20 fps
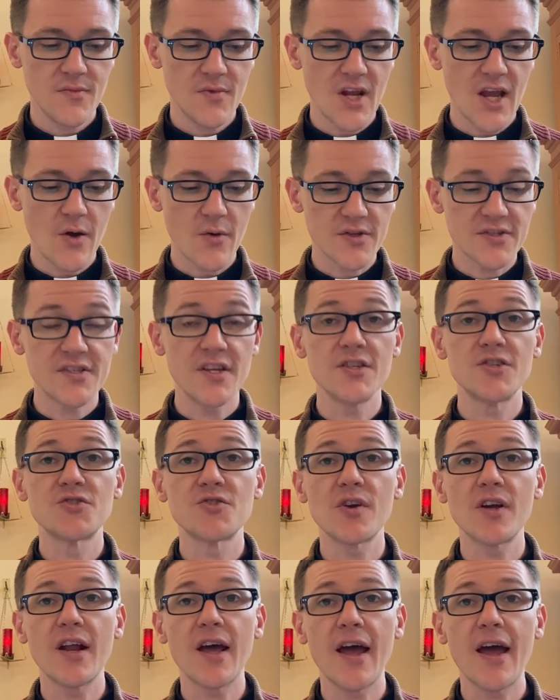Now a
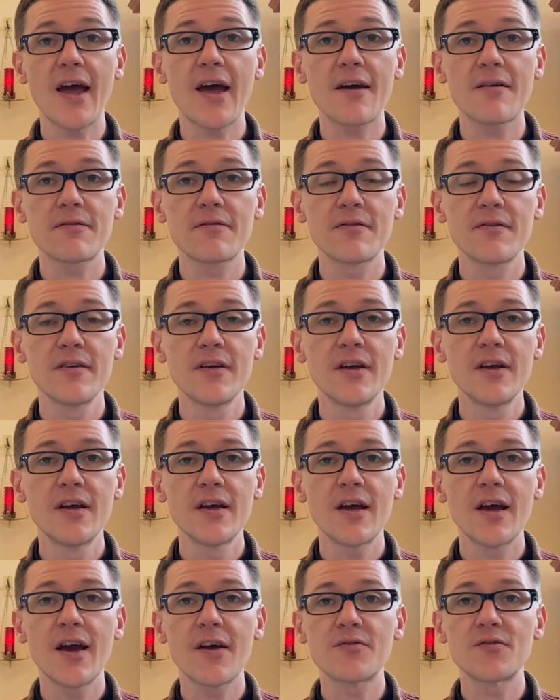century and a half
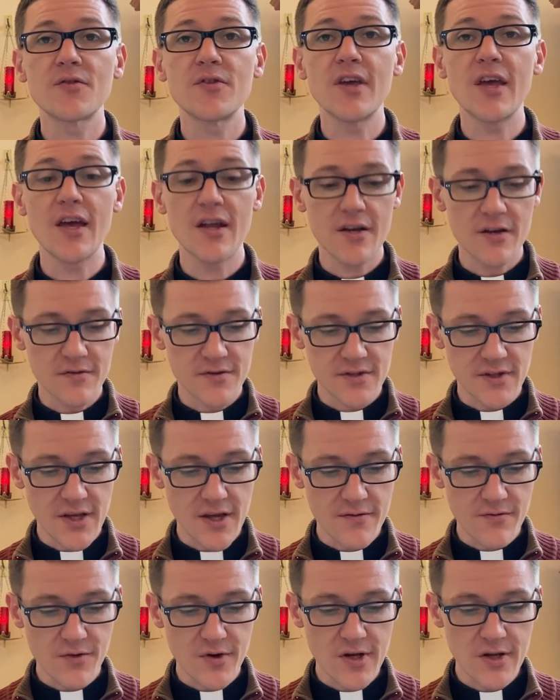after the end of
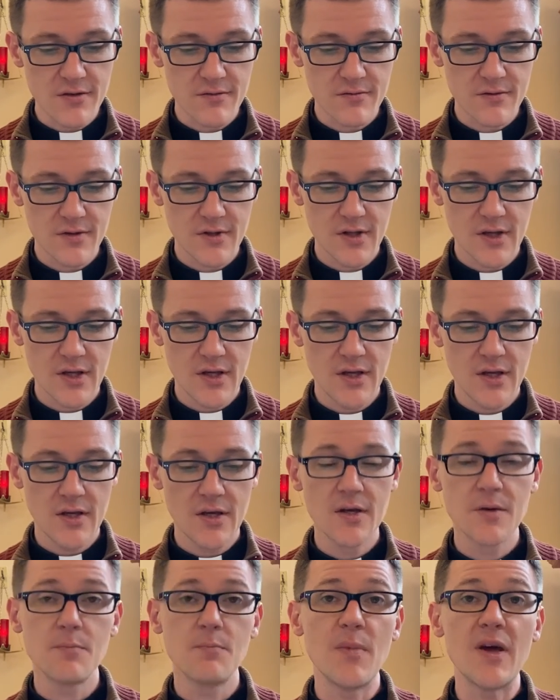slavery,
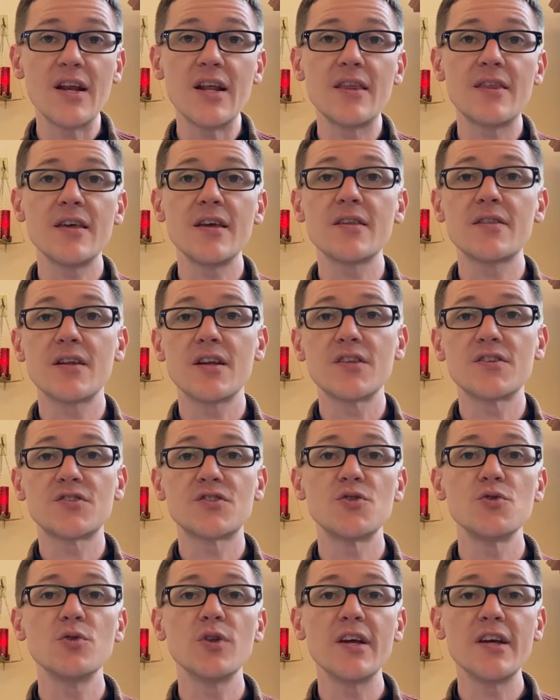many think that it's
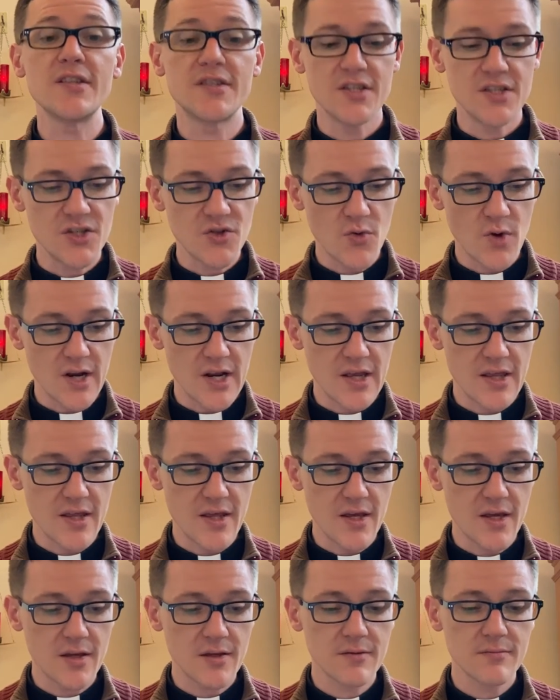too late to do
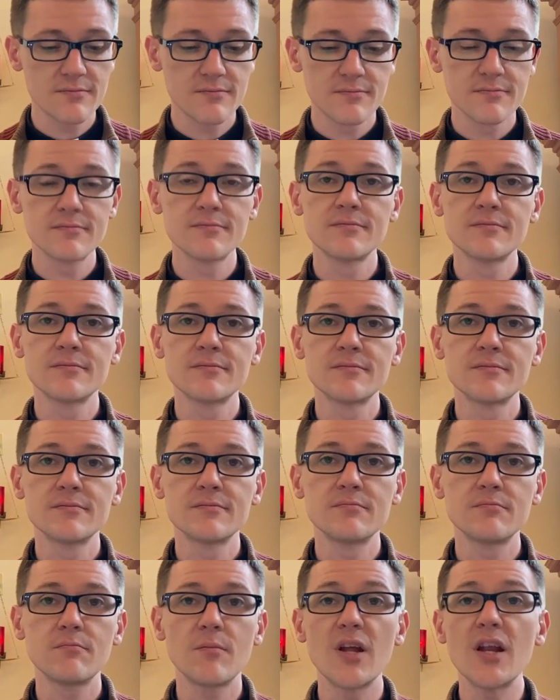anything.
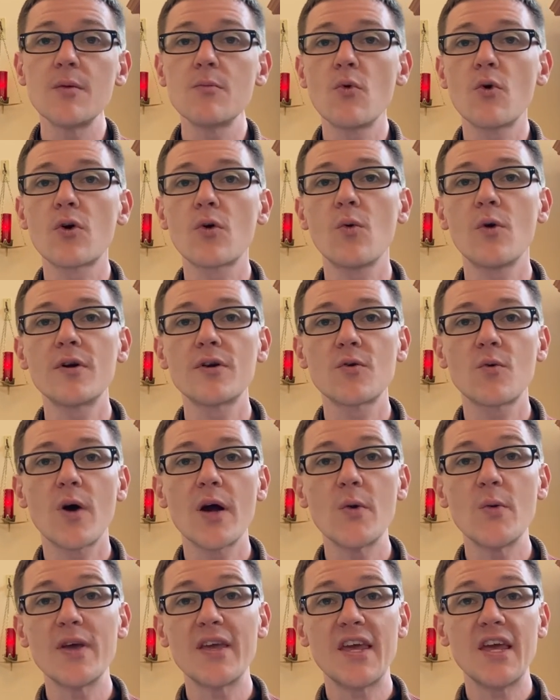Many more wonder
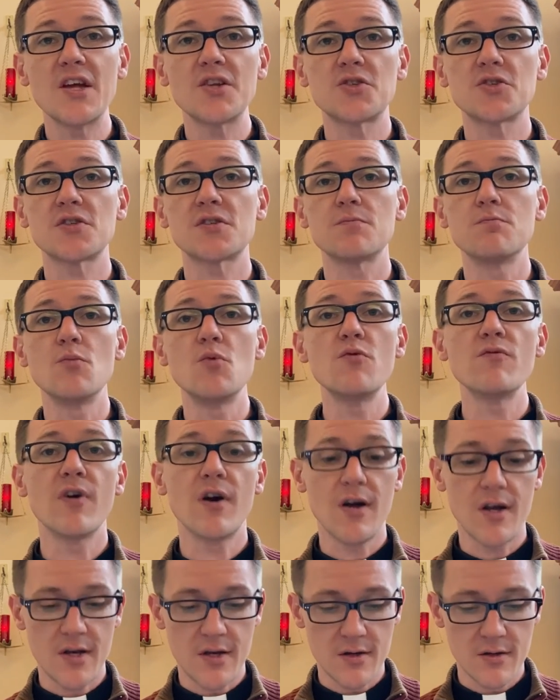why we can't just move
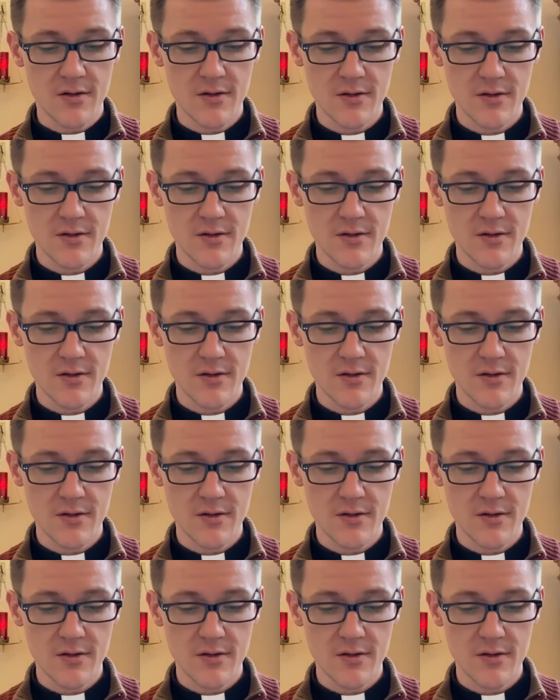on.